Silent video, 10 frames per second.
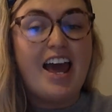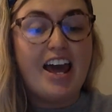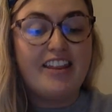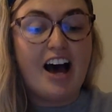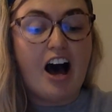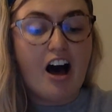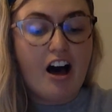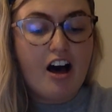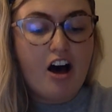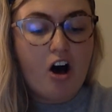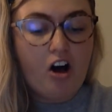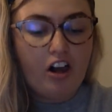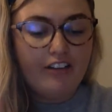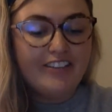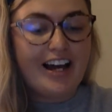and
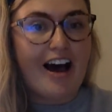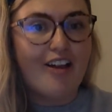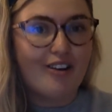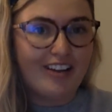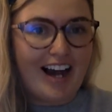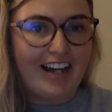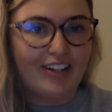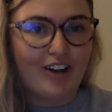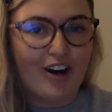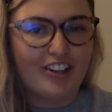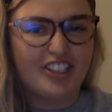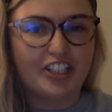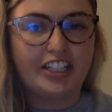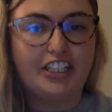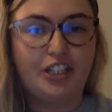all of the other line cards you're
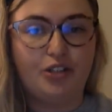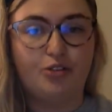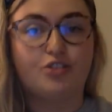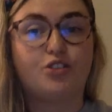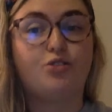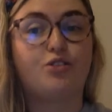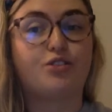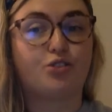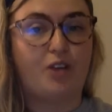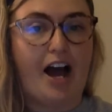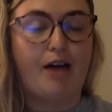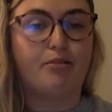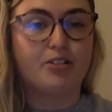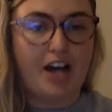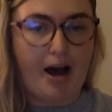going to use to describe
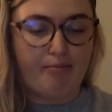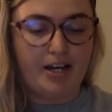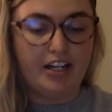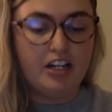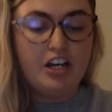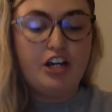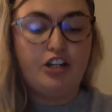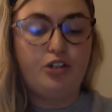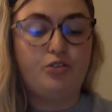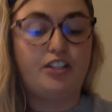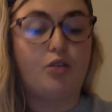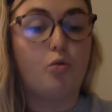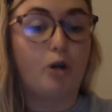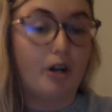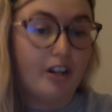your topic using
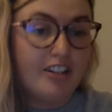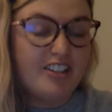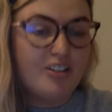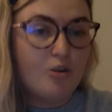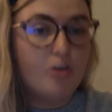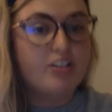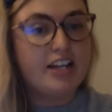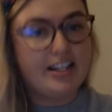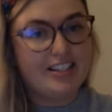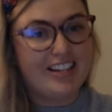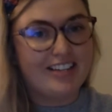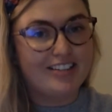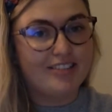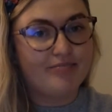words or sentences.